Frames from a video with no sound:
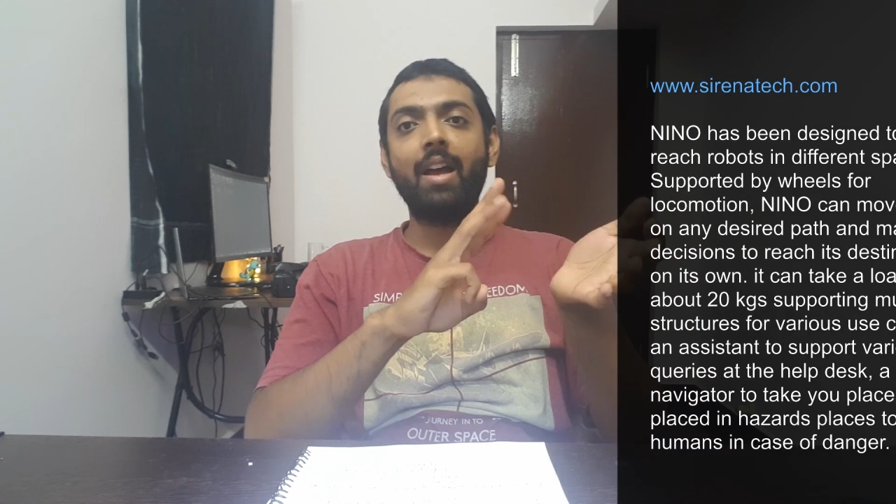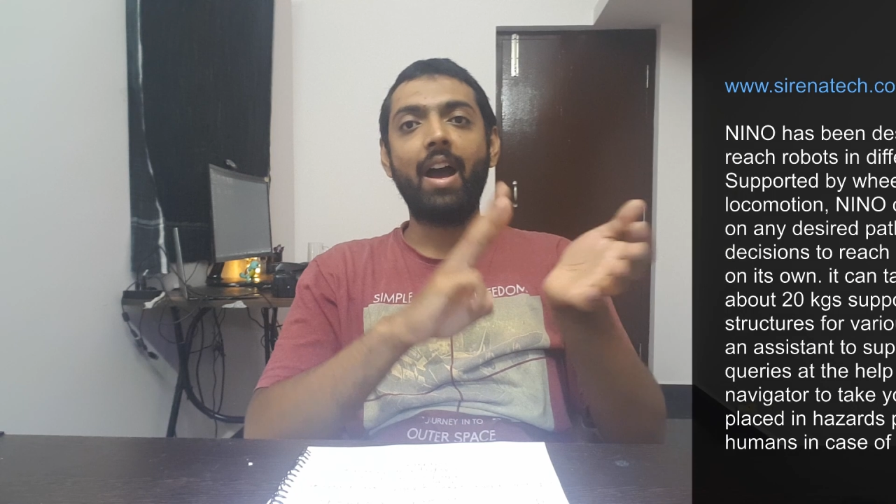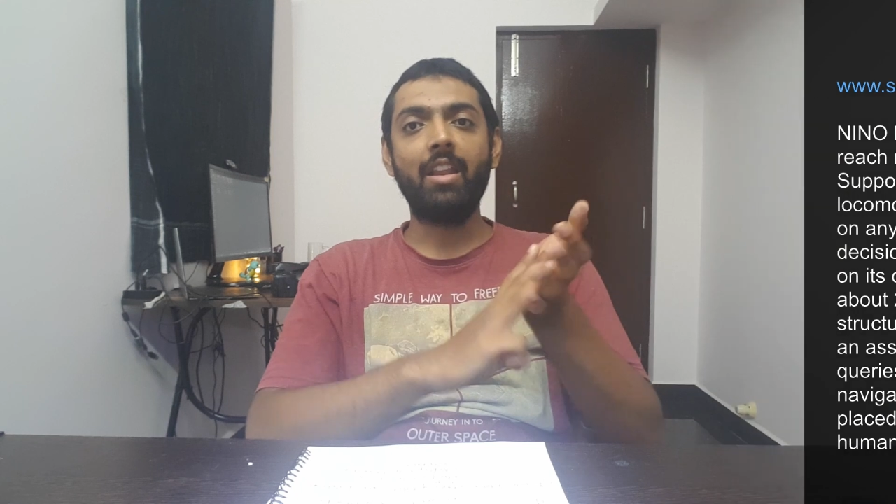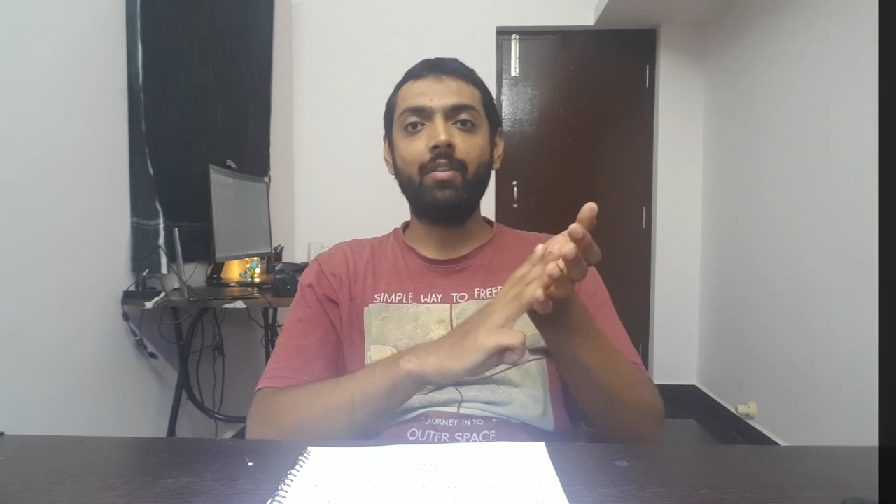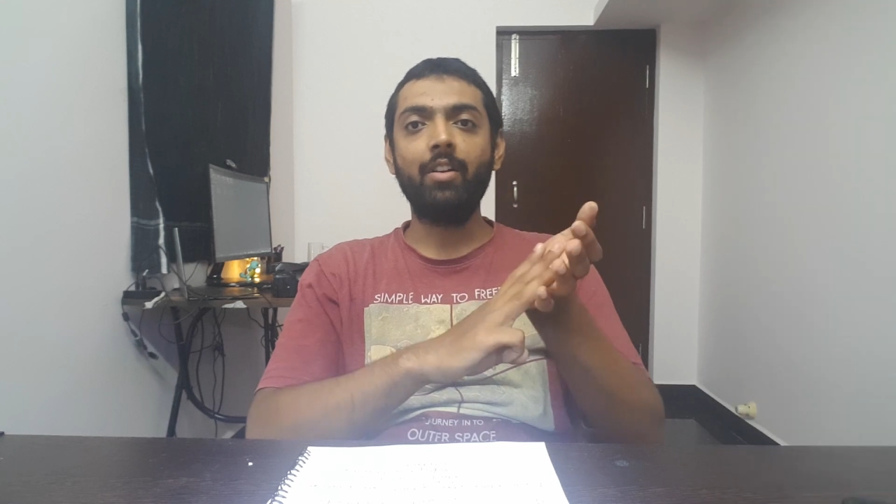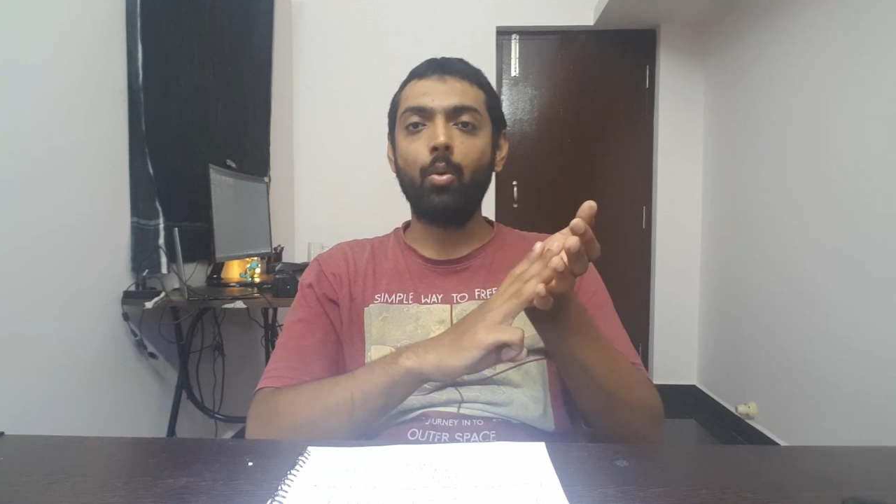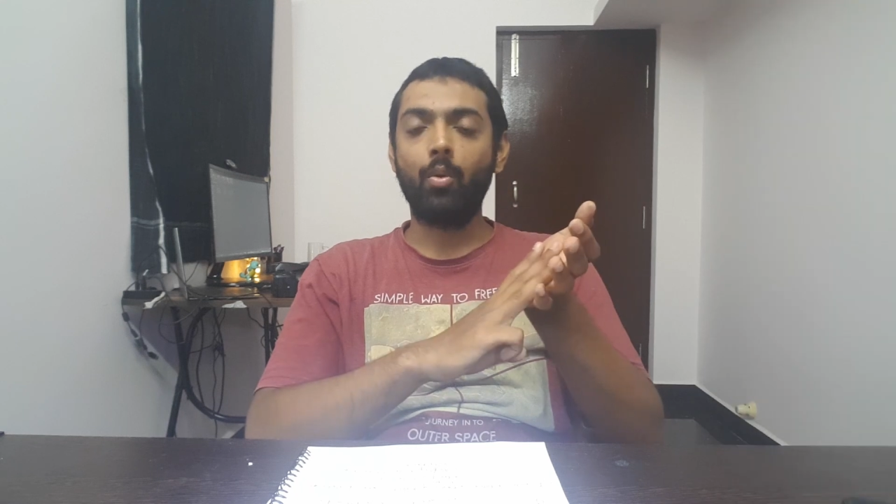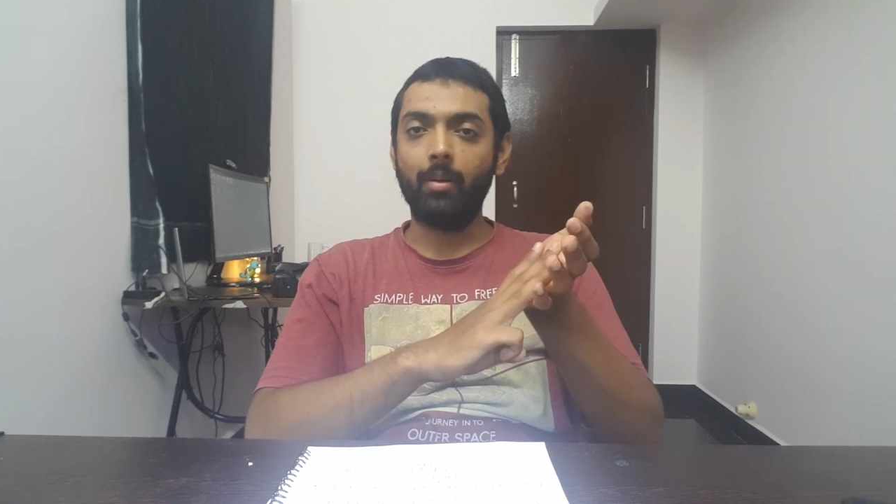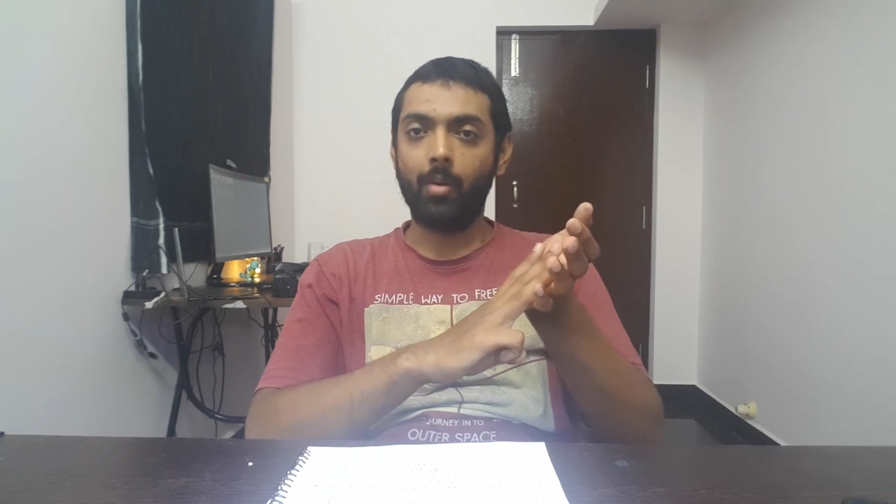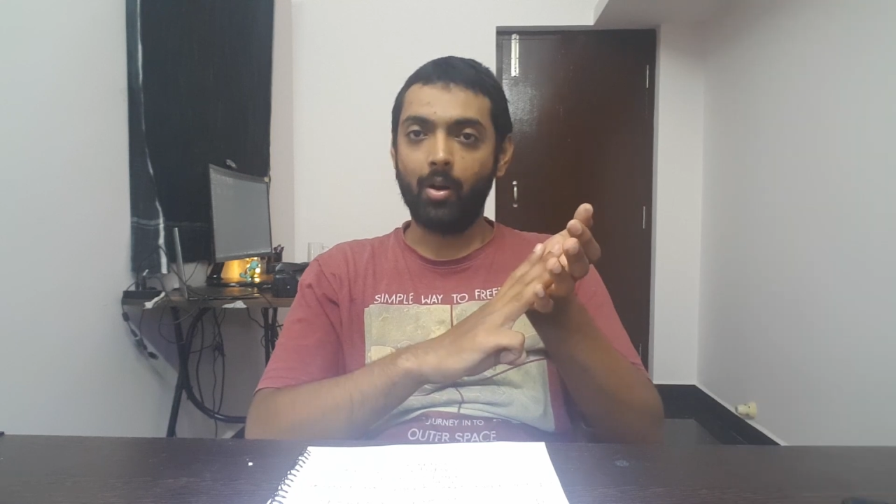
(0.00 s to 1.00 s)
and even
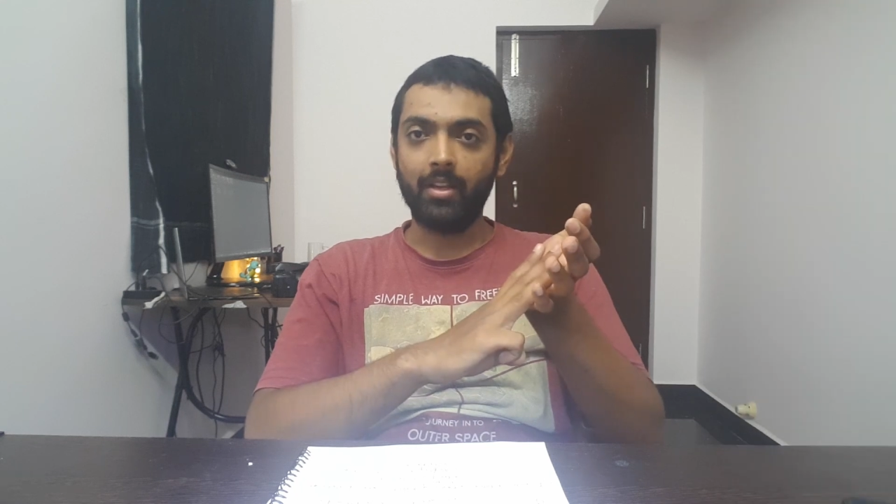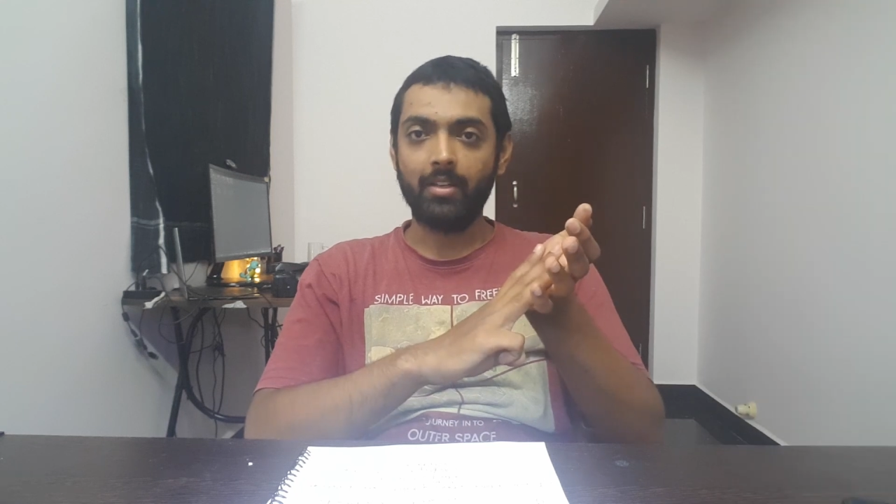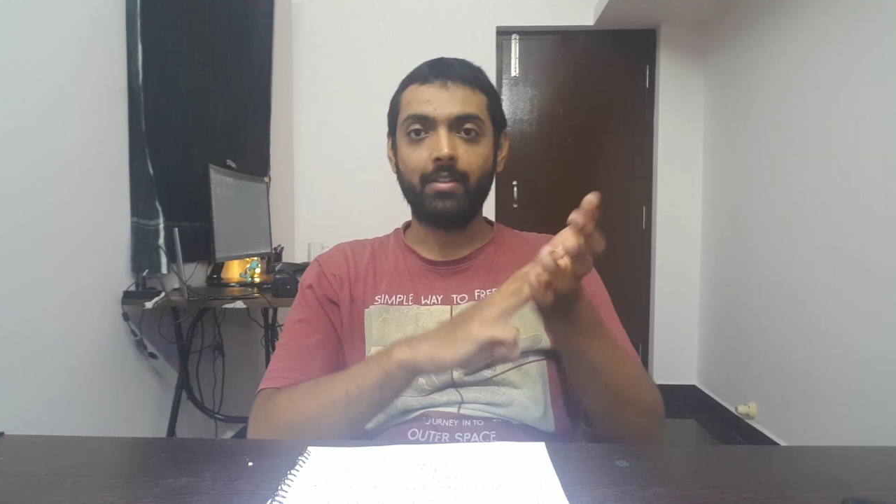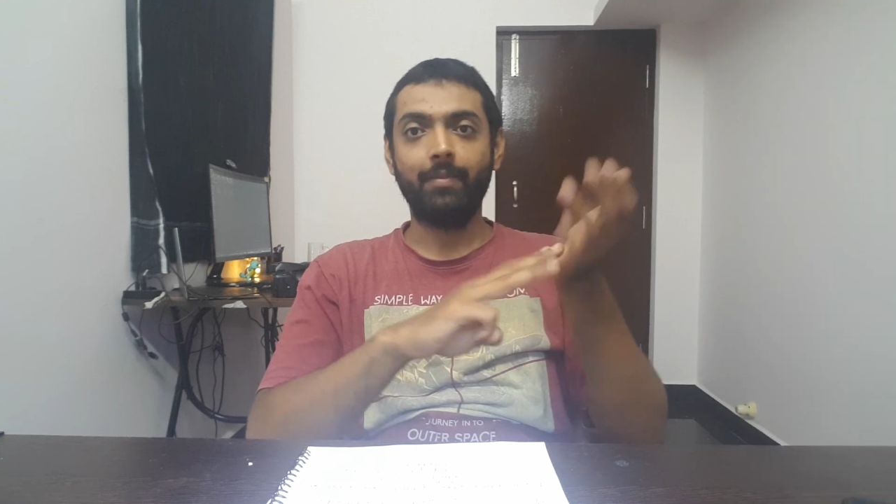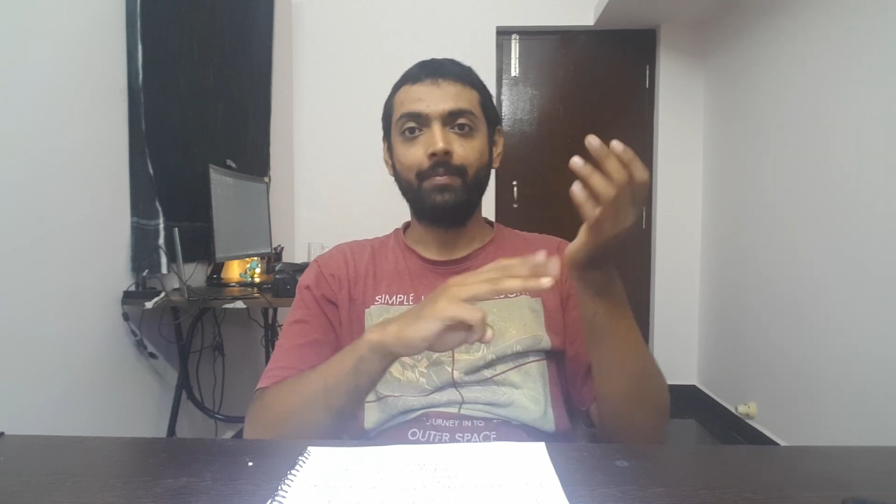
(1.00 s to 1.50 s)
local bodies.